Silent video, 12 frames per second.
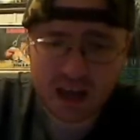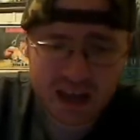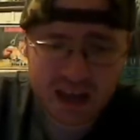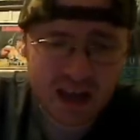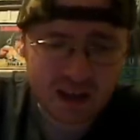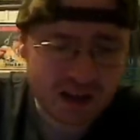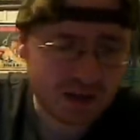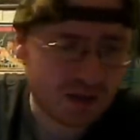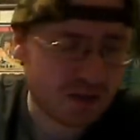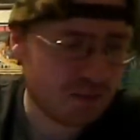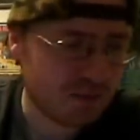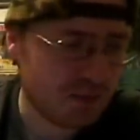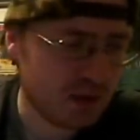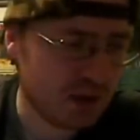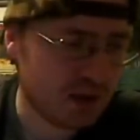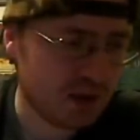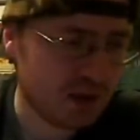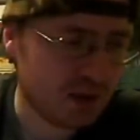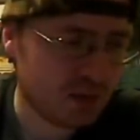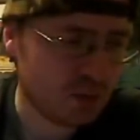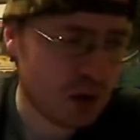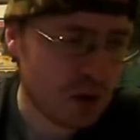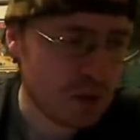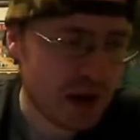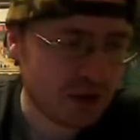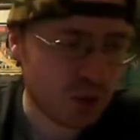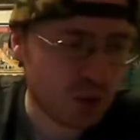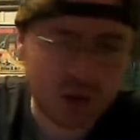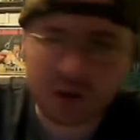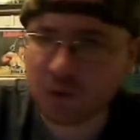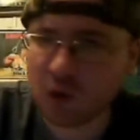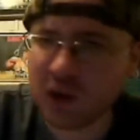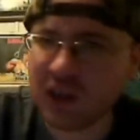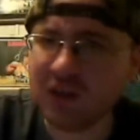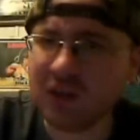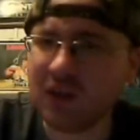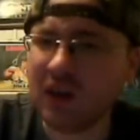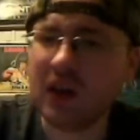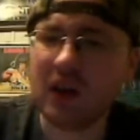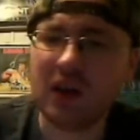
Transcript: And I like the Robert Pastorelli's friends.